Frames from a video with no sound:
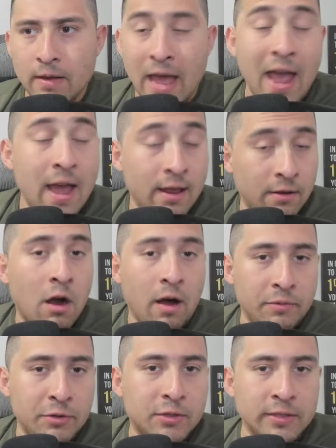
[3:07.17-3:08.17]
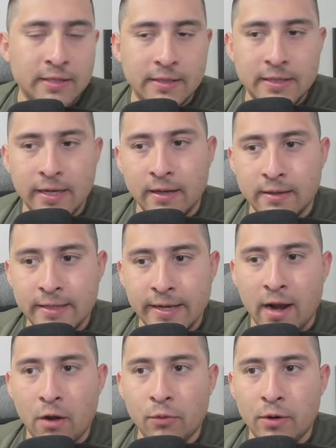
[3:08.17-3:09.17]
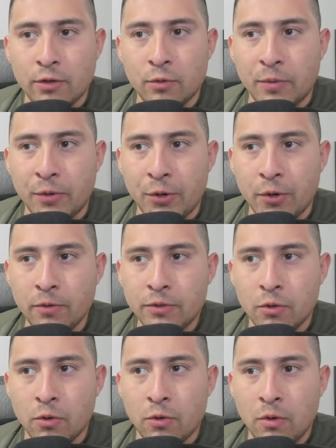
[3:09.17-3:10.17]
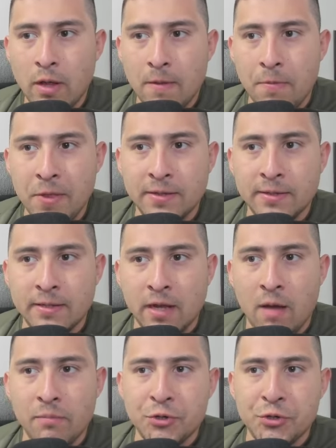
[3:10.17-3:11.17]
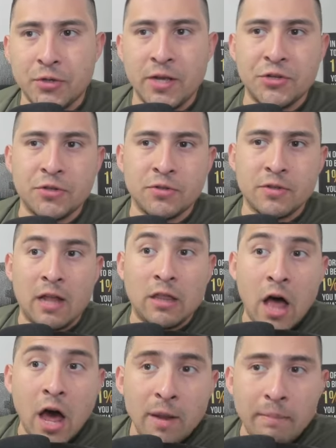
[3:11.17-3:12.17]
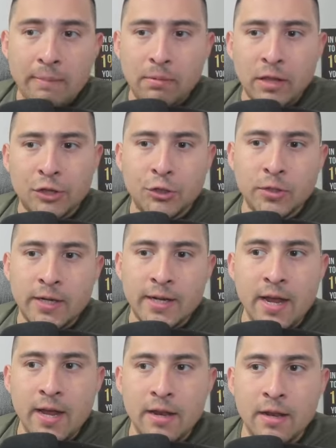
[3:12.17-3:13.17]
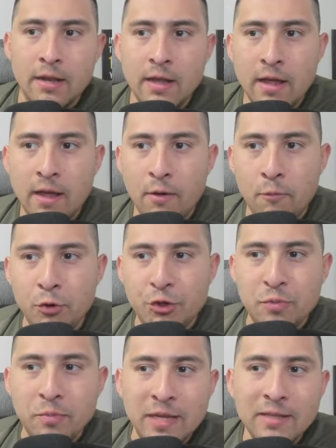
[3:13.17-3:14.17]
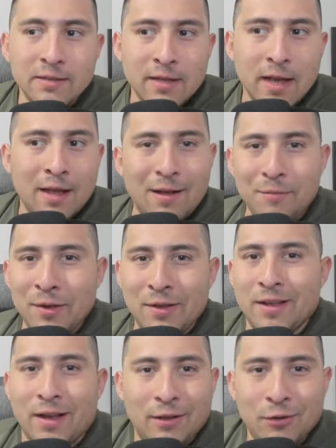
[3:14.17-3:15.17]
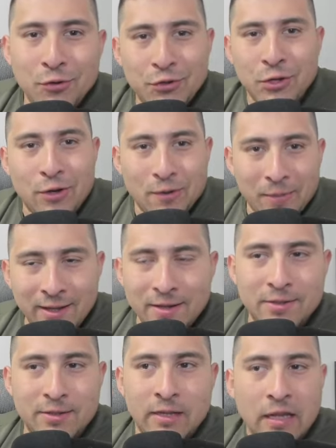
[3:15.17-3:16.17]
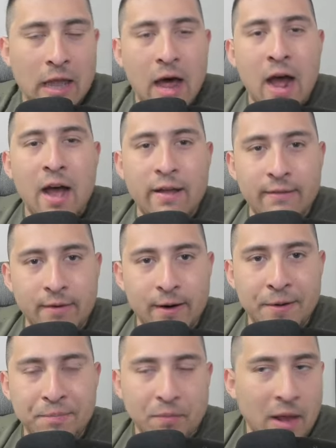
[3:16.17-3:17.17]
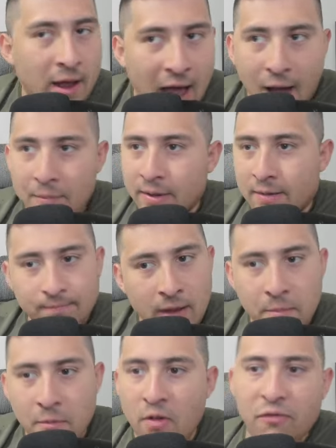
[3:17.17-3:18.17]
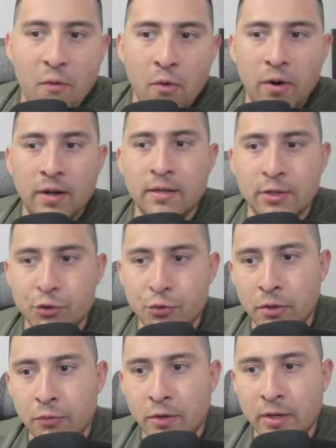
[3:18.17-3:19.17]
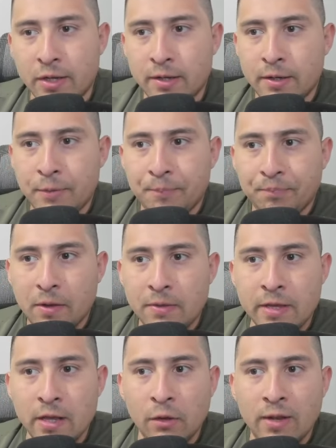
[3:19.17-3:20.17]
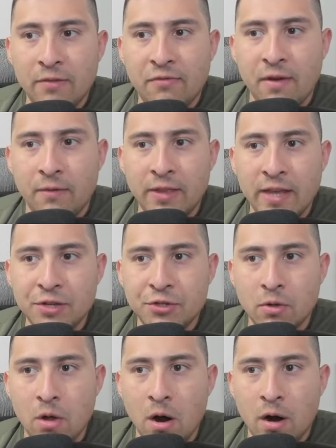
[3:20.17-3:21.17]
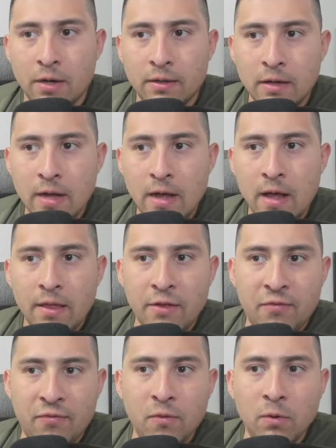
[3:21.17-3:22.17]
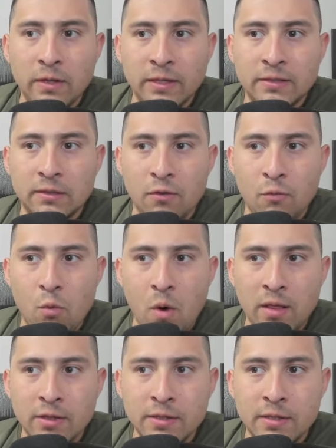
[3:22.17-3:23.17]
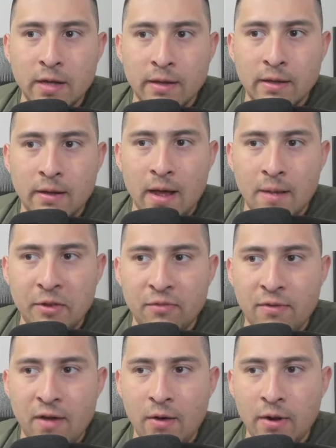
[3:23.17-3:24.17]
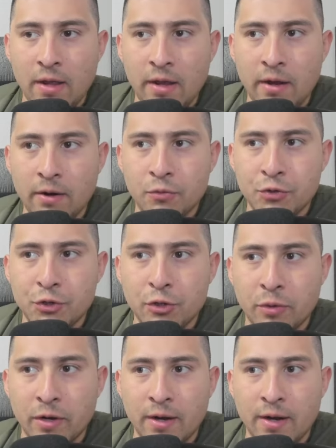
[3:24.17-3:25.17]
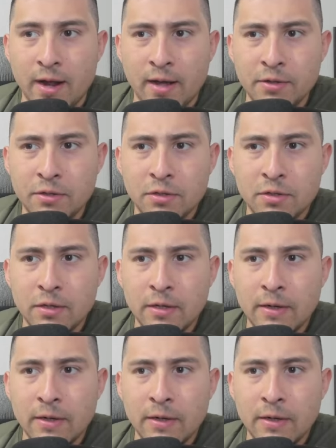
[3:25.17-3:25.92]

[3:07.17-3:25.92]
And obviously, Terra Luna 2.0. So, this is the conversation. A lot of people are tuning in, which means that, I mean, the LUNC community is still alive, right? I mean, I'm all for it. That's really, really good. The Luna Foundation Guard, the full list of wallets that can be found here, which is pretty nice.